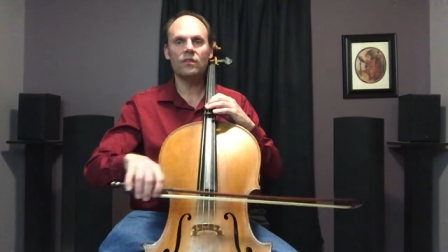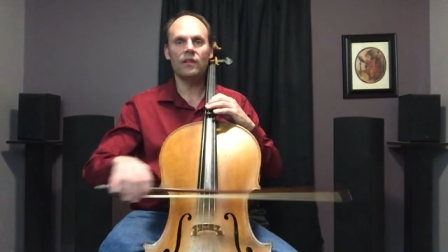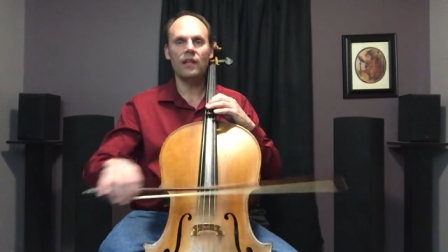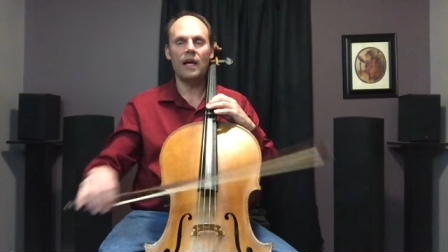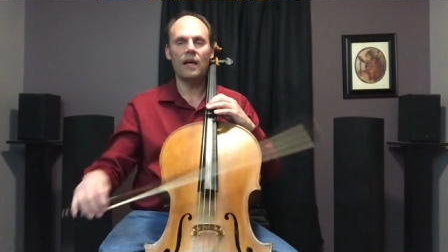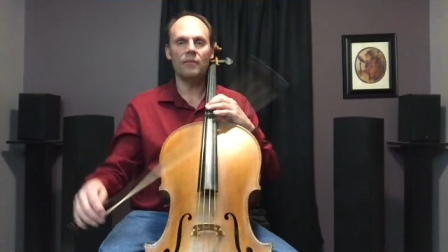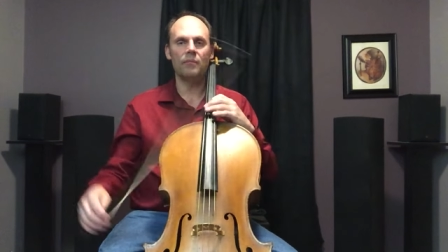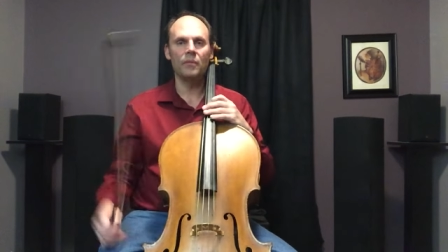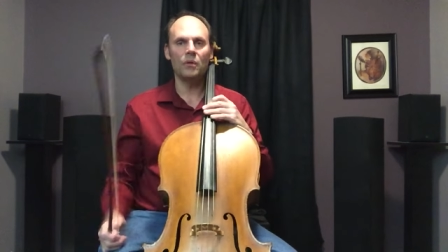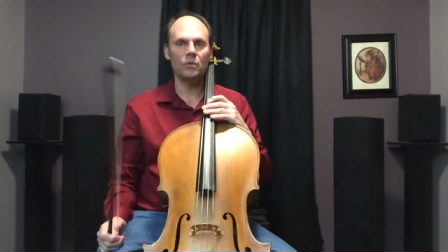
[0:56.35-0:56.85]

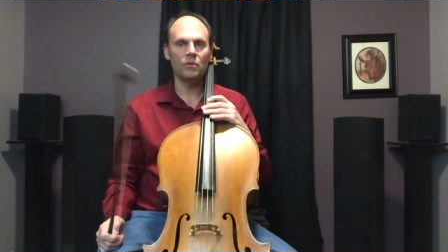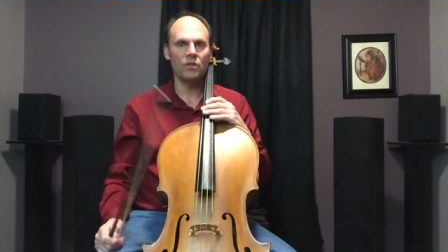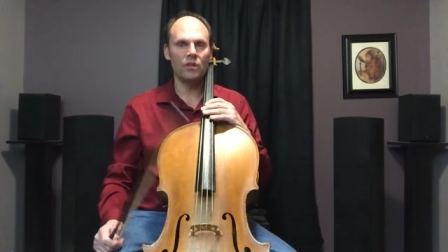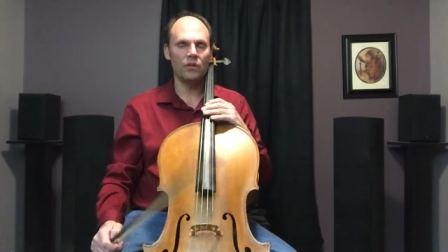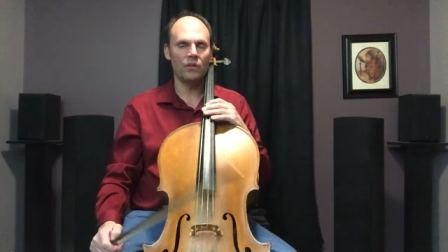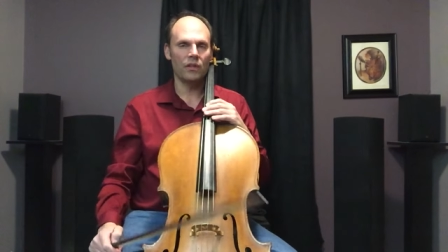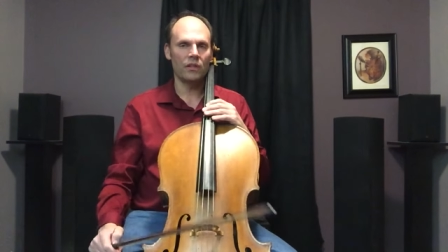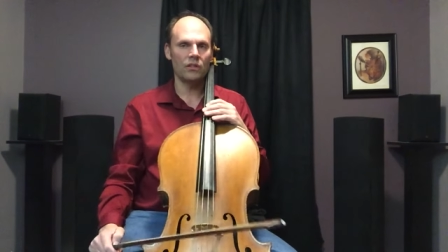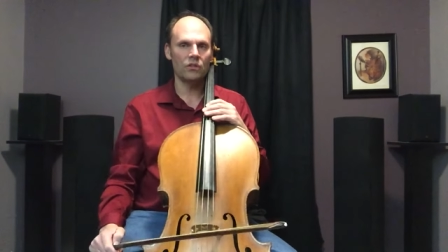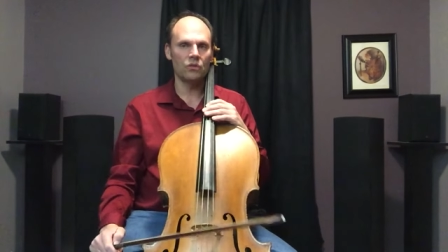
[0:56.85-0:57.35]
Vlad mm.
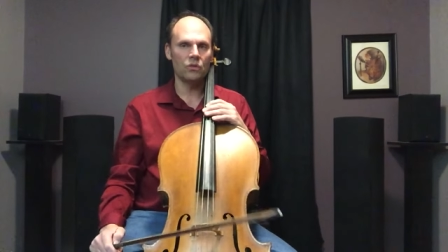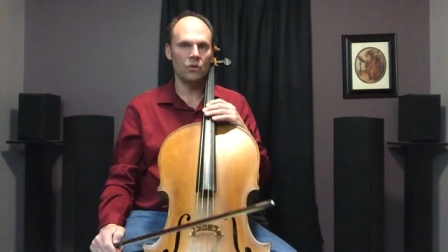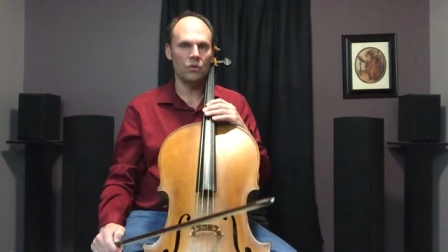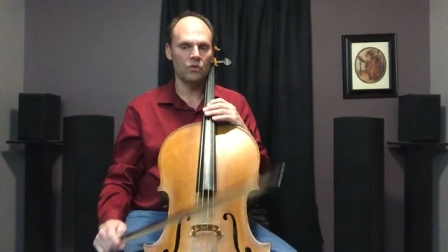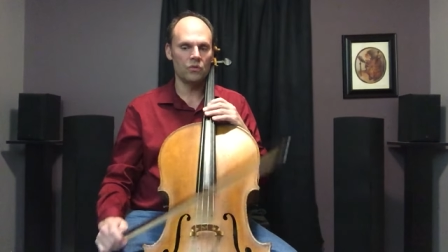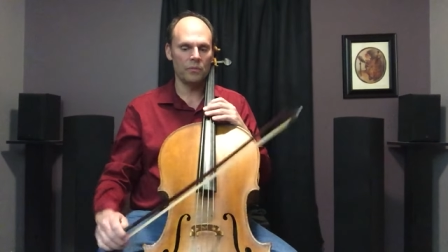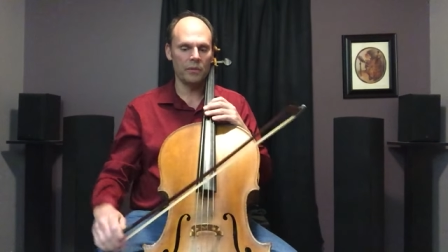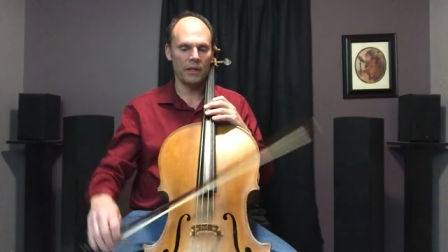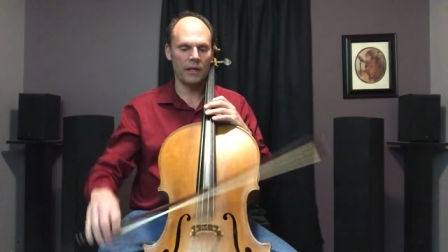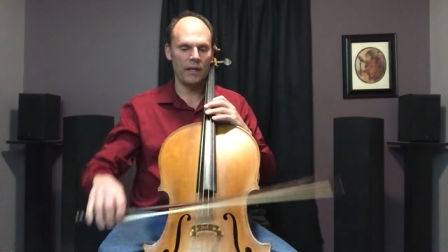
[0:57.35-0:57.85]
Mozart, the
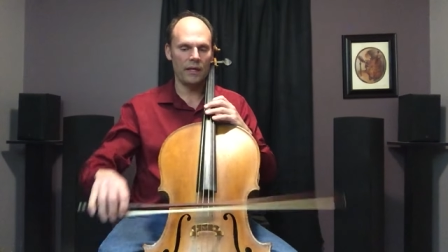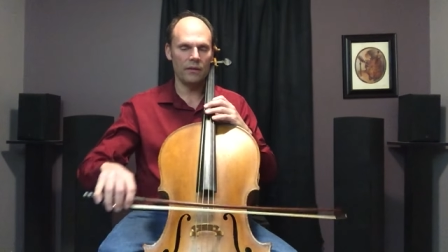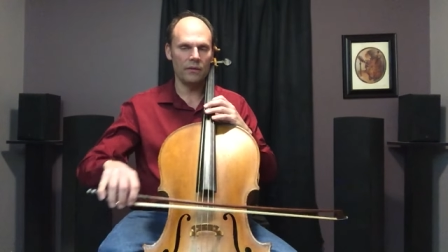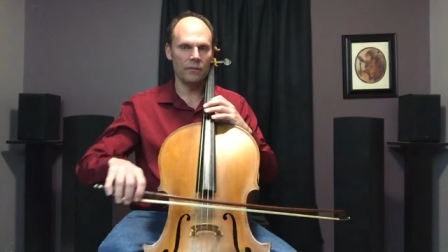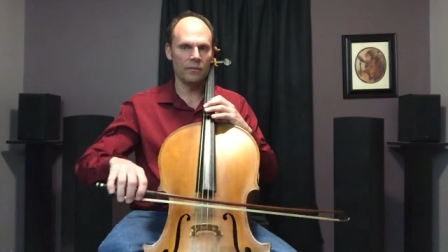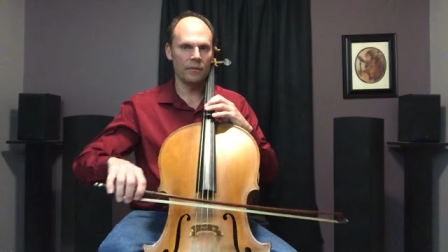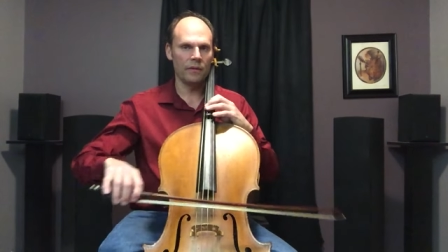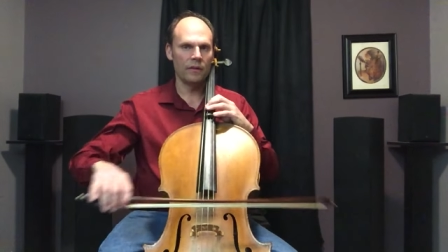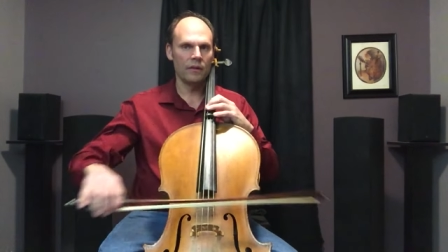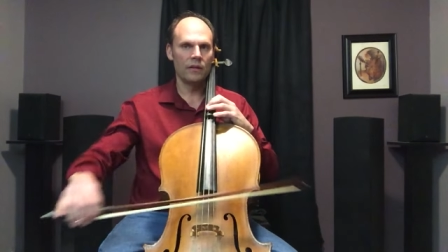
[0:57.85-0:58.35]
controlled spiccato.
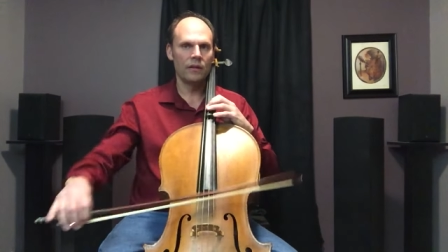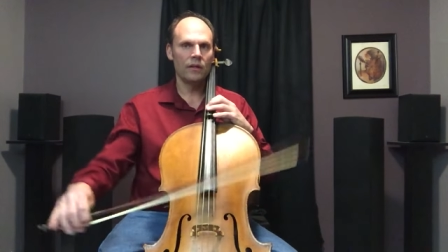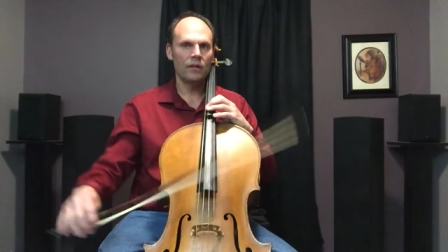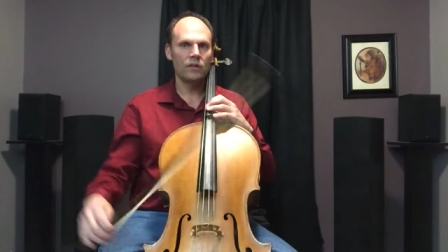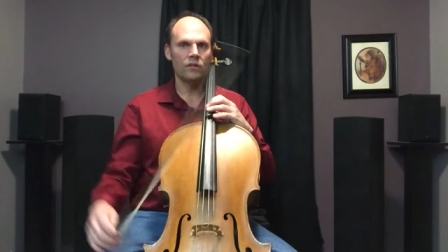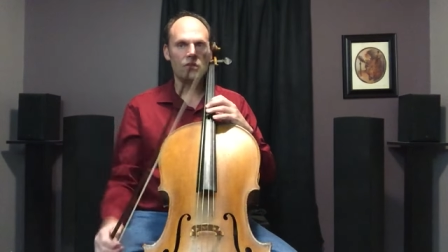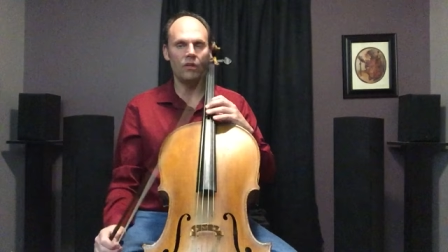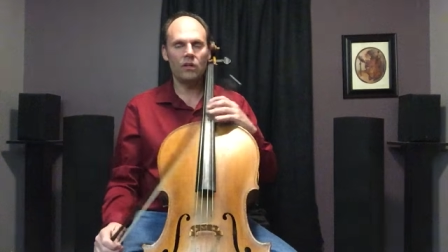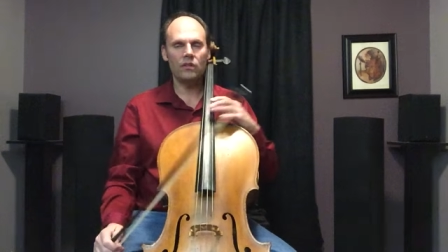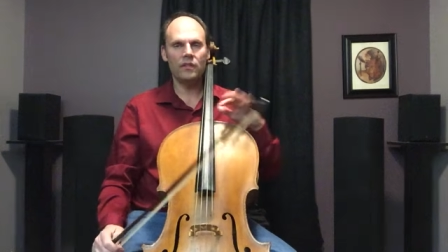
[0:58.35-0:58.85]

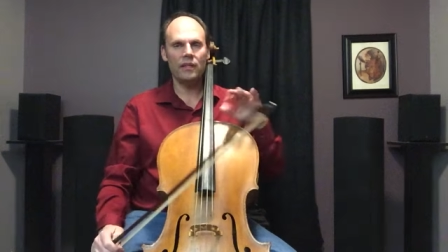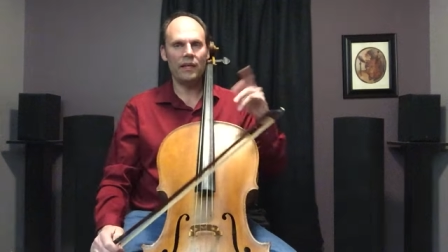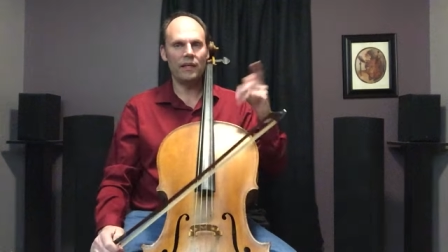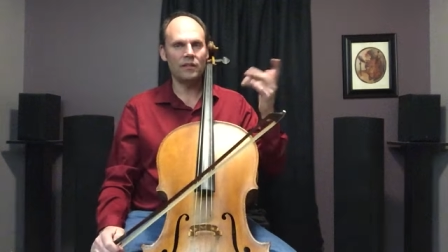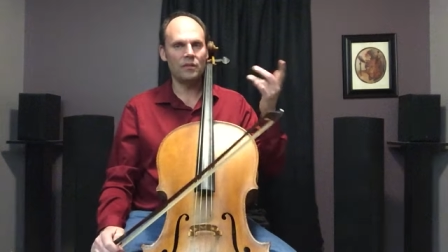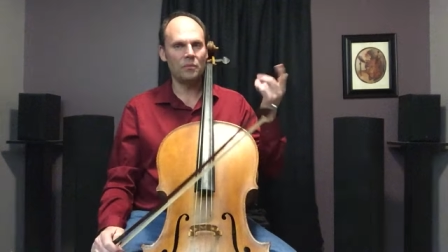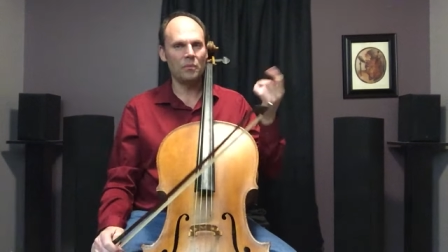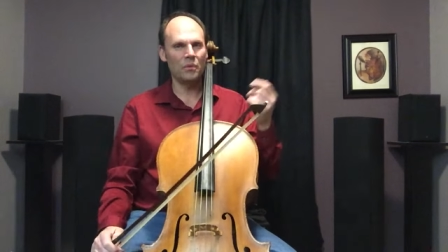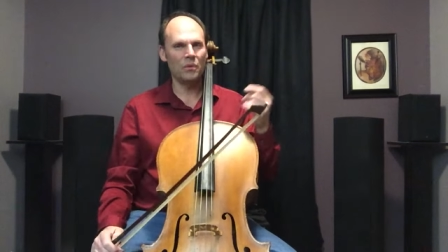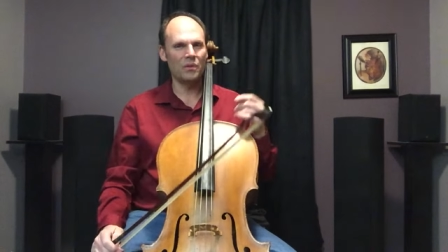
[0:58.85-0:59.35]
Sautillé
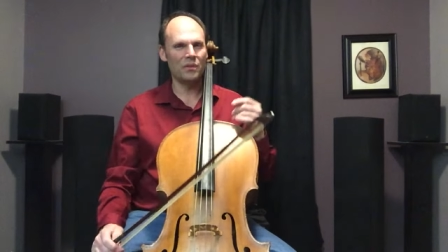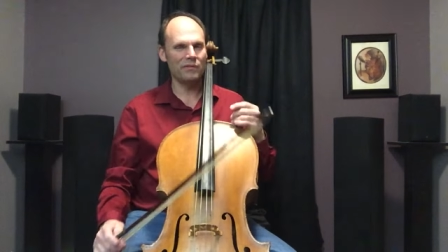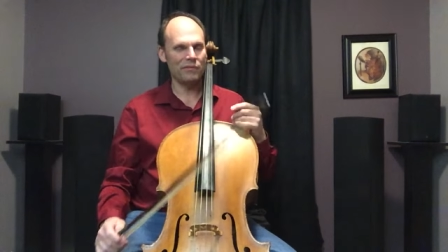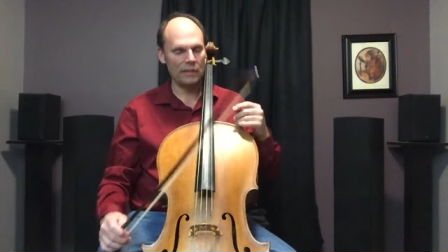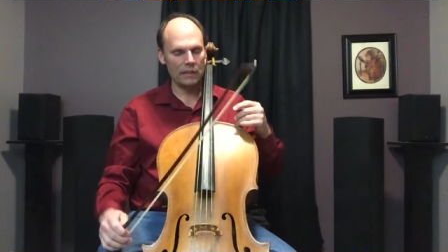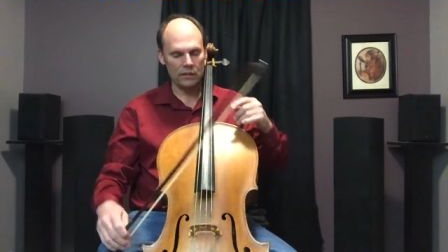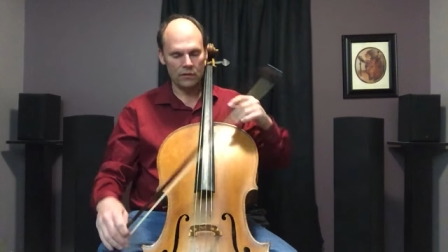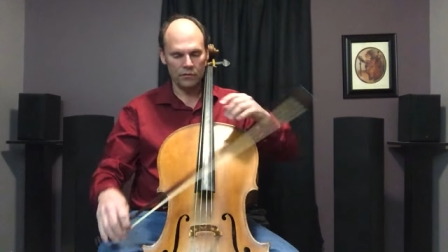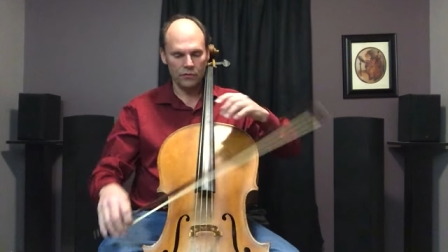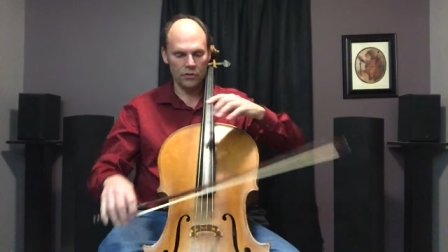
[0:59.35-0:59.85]
is more of
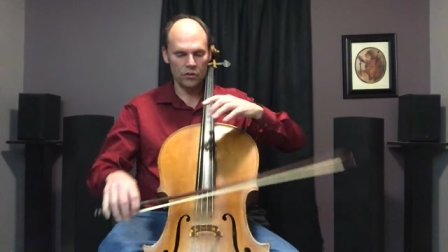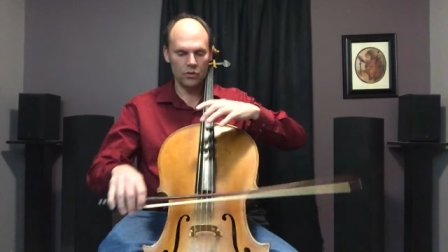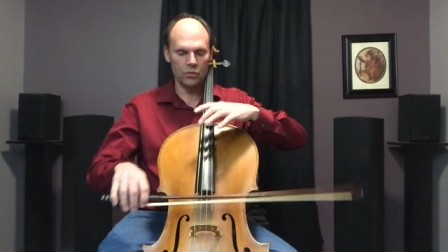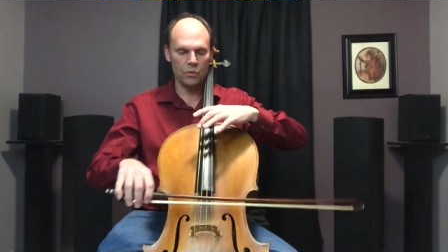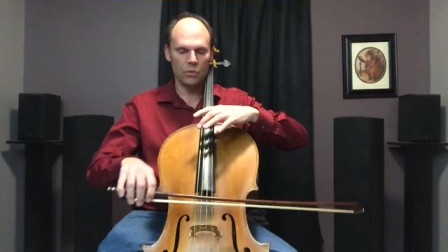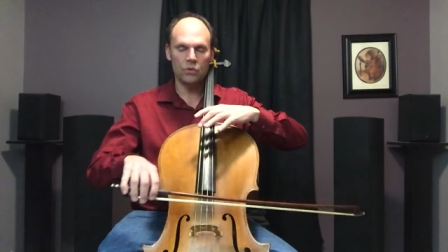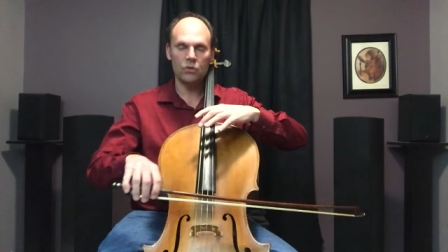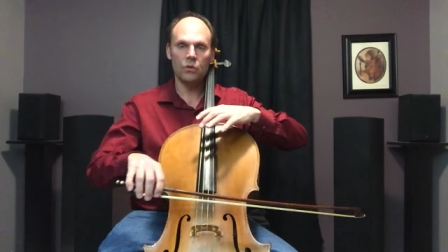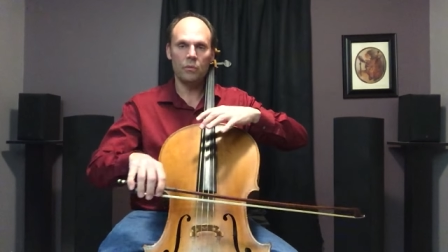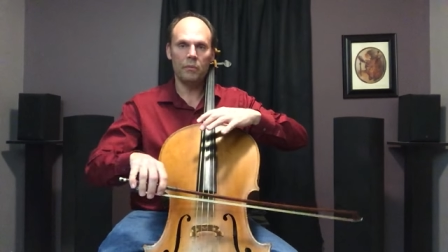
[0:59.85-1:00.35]
like a
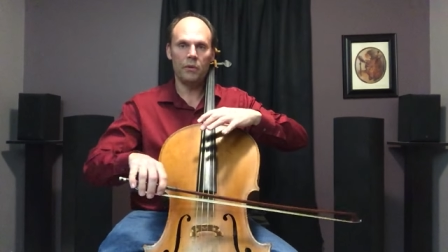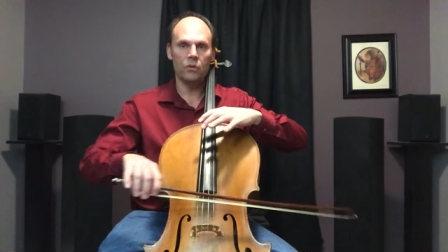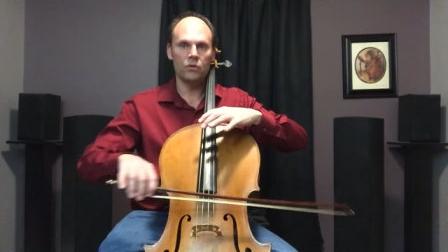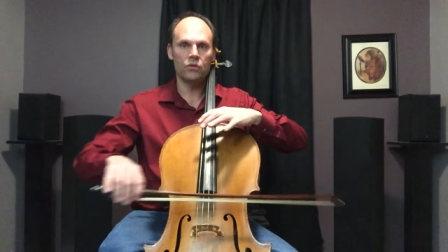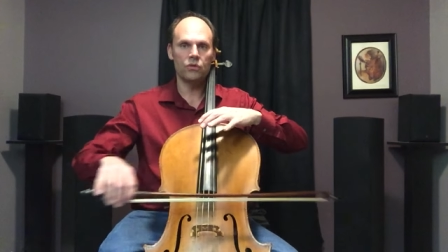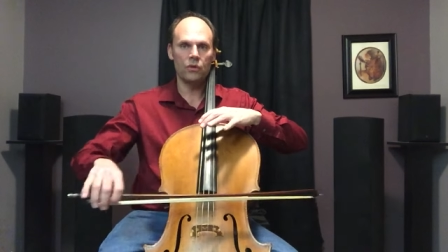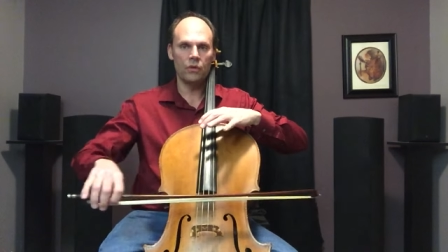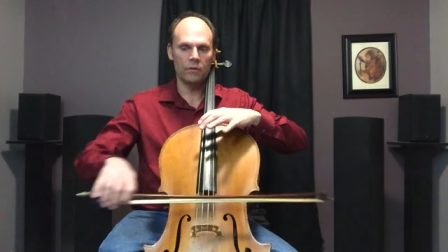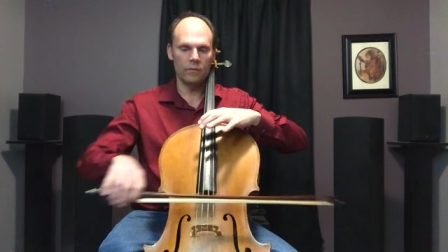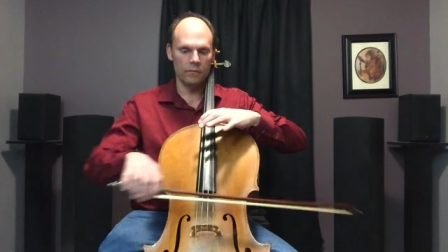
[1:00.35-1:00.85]
virtuoso bow
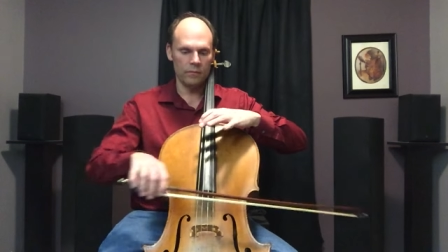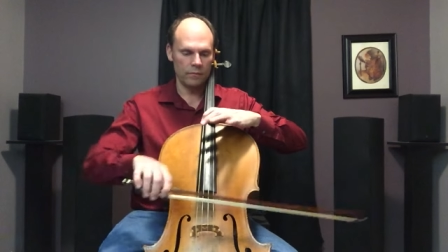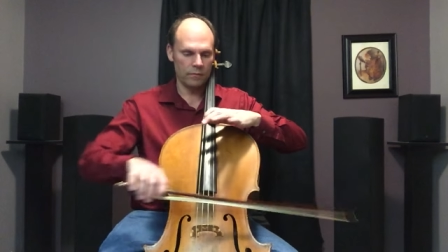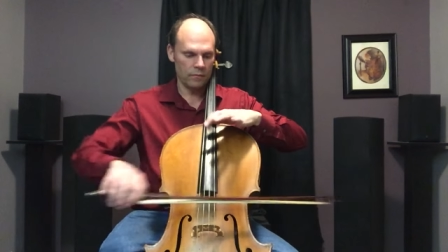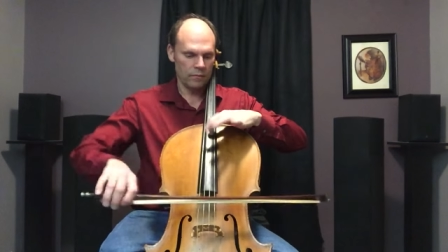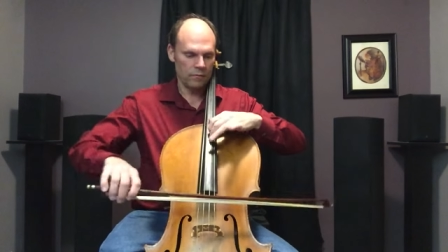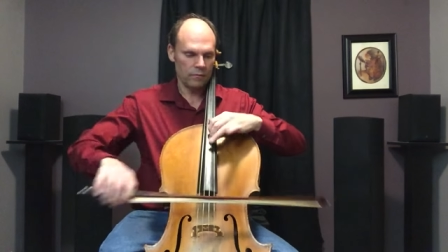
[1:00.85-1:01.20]
stroke.